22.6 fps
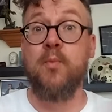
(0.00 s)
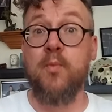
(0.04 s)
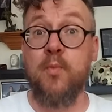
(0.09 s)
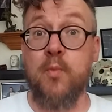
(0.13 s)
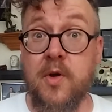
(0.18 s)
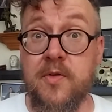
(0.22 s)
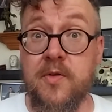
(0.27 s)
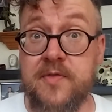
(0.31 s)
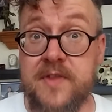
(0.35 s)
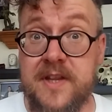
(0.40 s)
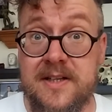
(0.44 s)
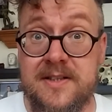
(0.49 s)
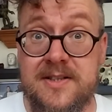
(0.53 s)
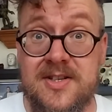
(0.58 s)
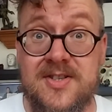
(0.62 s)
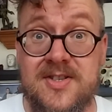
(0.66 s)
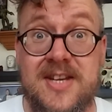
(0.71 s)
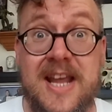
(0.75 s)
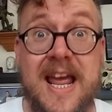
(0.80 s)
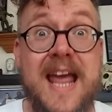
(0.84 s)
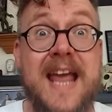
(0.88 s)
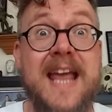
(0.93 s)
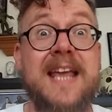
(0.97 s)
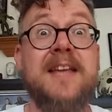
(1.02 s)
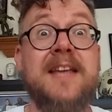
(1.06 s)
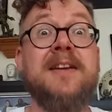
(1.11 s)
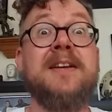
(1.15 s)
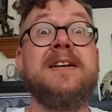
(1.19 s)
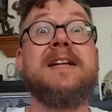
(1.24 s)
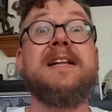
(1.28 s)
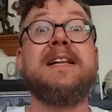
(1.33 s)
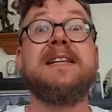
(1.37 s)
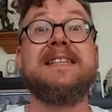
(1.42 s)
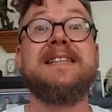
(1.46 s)
One thing to say
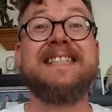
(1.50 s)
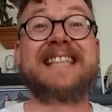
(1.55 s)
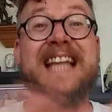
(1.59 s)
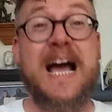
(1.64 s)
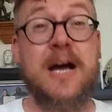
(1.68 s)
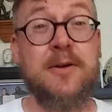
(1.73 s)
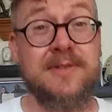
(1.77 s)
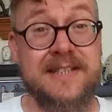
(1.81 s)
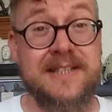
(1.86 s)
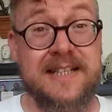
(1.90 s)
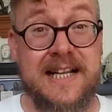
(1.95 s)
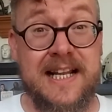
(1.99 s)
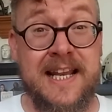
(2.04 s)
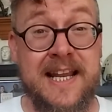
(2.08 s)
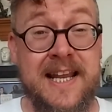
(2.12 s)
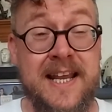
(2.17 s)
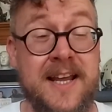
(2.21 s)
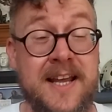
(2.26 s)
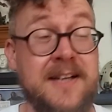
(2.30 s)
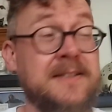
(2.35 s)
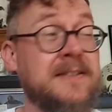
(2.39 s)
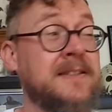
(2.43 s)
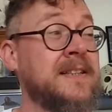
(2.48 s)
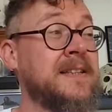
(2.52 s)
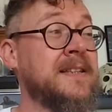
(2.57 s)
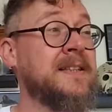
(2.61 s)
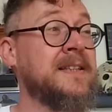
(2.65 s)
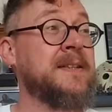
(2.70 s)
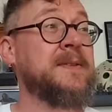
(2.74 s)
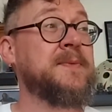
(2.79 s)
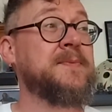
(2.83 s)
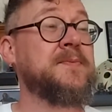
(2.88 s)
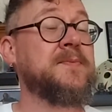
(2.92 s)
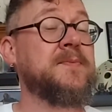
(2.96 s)
loud and clear,
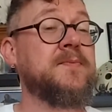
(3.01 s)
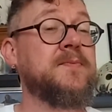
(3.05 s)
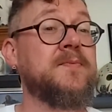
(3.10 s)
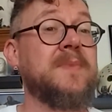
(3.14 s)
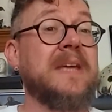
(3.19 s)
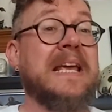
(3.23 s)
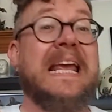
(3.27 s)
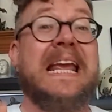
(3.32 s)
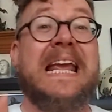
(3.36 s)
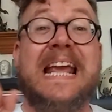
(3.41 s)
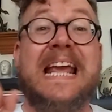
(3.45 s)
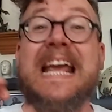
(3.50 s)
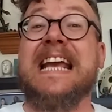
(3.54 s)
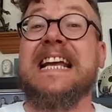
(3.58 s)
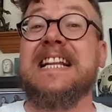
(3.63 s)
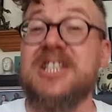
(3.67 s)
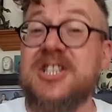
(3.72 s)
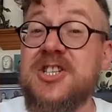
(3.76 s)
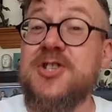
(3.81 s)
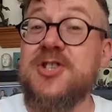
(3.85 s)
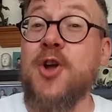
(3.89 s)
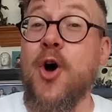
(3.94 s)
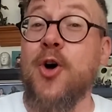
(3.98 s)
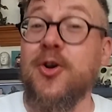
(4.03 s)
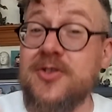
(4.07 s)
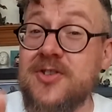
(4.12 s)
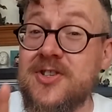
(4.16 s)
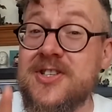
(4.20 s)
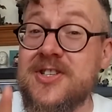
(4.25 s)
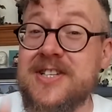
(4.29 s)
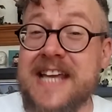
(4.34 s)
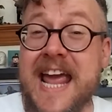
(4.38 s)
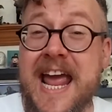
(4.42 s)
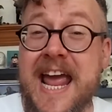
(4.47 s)
it's not
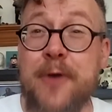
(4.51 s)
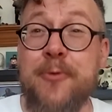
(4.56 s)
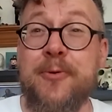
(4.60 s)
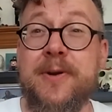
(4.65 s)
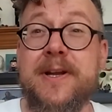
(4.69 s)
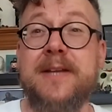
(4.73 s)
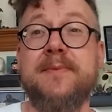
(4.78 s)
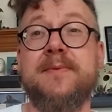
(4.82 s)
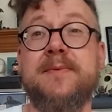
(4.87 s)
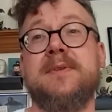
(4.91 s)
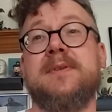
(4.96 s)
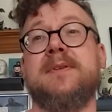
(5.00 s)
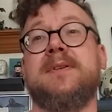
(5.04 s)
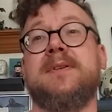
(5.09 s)
scary.